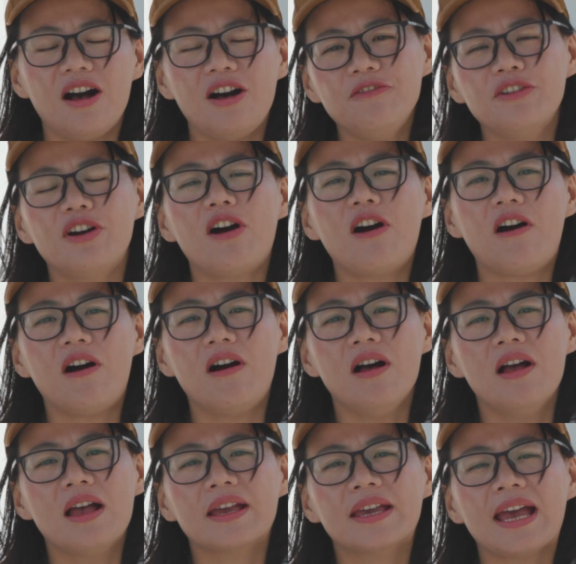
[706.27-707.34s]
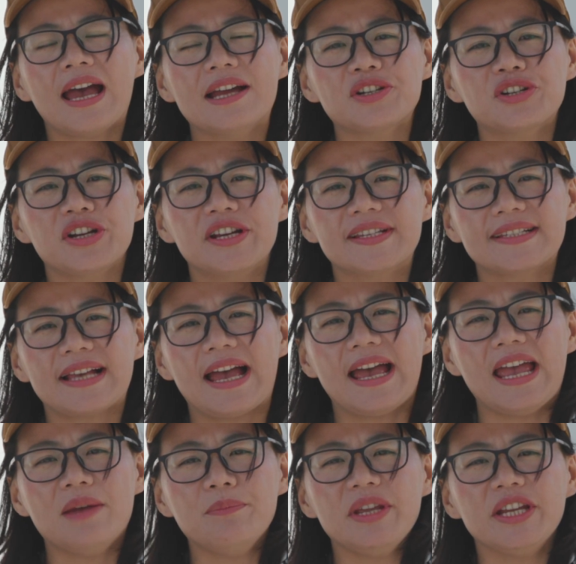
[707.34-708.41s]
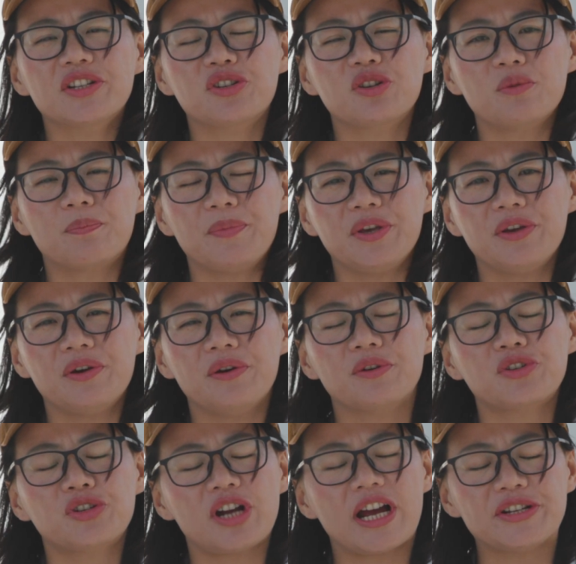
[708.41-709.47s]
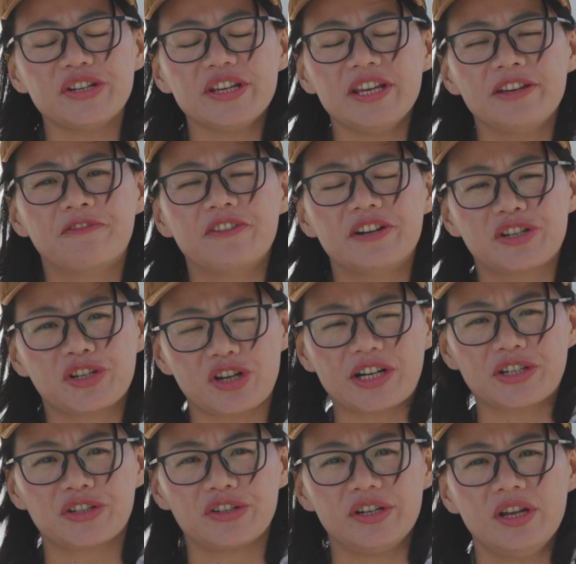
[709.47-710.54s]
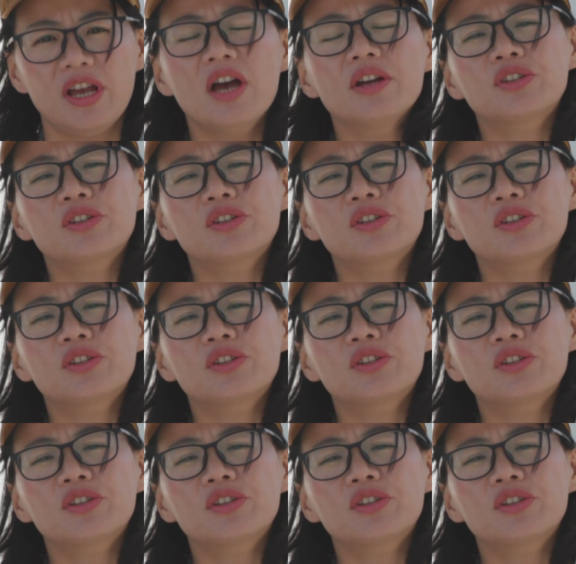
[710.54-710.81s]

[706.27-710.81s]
Overall, countries are aiming to build charging infrastructure